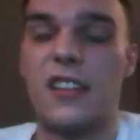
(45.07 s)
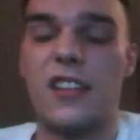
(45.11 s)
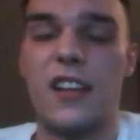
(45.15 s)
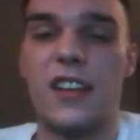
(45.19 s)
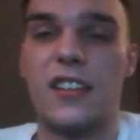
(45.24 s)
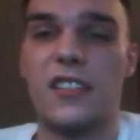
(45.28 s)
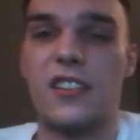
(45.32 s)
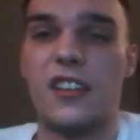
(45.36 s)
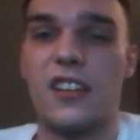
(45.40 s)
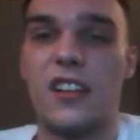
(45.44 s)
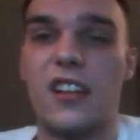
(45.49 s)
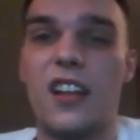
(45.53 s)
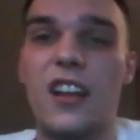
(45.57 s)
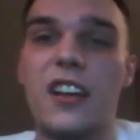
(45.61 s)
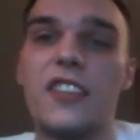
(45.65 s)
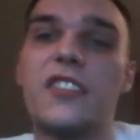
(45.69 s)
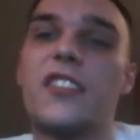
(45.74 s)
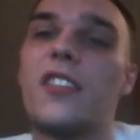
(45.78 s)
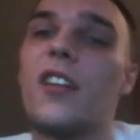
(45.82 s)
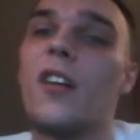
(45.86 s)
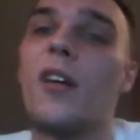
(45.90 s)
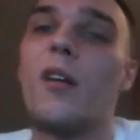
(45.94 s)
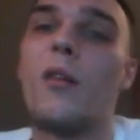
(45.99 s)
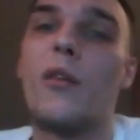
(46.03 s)
Like, the
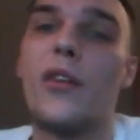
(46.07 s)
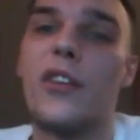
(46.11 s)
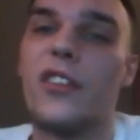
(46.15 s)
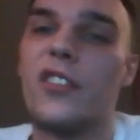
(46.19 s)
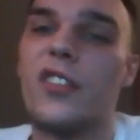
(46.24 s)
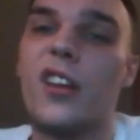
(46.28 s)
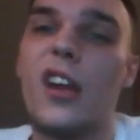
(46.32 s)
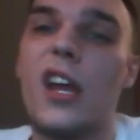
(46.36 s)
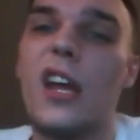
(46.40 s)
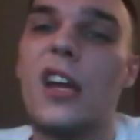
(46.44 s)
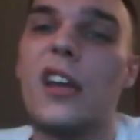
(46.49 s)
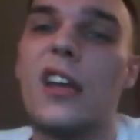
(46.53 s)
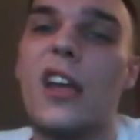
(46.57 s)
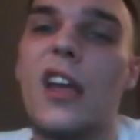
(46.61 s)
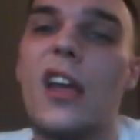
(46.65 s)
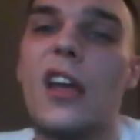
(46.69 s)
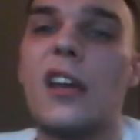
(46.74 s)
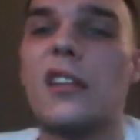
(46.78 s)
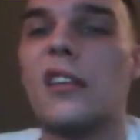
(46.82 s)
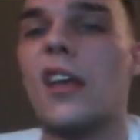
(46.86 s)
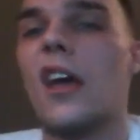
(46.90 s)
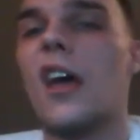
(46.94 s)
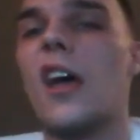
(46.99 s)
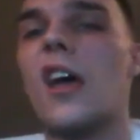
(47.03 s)
cluster was
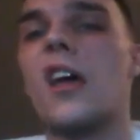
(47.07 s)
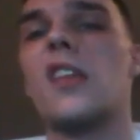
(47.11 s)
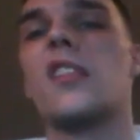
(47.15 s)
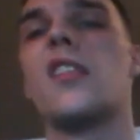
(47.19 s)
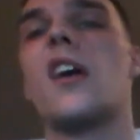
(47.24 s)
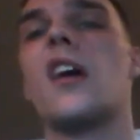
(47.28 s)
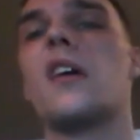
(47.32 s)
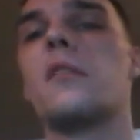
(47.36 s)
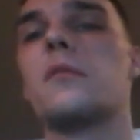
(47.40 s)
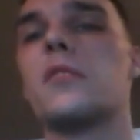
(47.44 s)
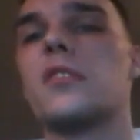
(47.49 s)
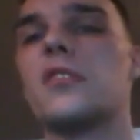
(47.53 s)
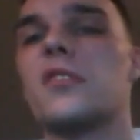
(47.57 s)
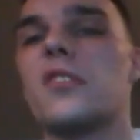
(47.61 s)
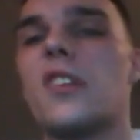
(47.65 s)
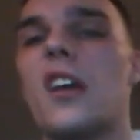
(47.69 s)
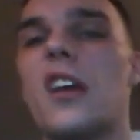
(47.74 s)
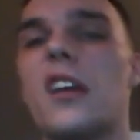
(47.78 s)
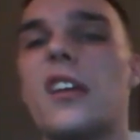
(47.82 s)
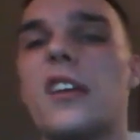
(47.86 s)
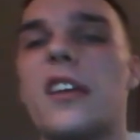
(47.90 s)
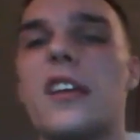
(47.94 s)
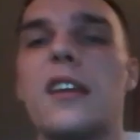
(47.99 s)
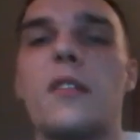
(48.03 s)
shaking, the headlight was
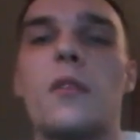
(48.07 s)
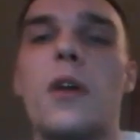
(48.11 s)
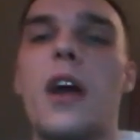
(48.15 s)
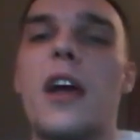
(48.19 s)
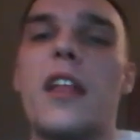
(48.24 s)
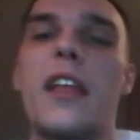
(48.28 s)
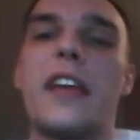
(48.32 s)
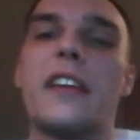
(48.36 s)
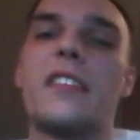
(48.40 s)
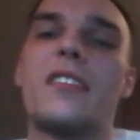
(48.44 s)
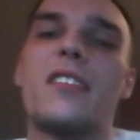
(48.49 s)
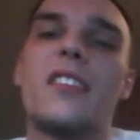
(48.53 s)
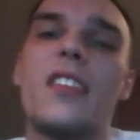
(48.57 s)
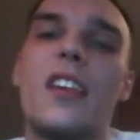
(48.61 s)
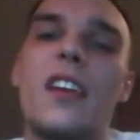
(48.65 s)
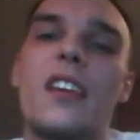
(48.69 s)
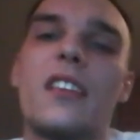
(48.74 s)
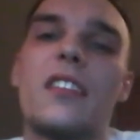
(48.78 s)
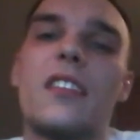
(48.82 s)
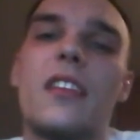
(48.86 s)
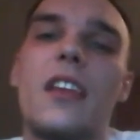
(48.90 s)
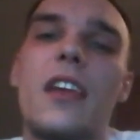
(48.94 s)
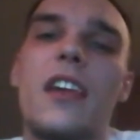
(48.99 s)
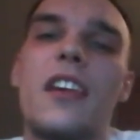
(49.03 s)
shaking around like
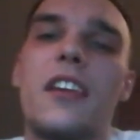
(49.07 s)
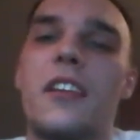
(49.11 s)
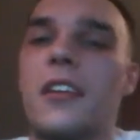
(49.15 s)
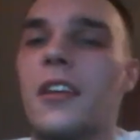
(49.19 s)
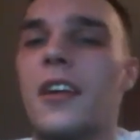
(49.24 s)
60.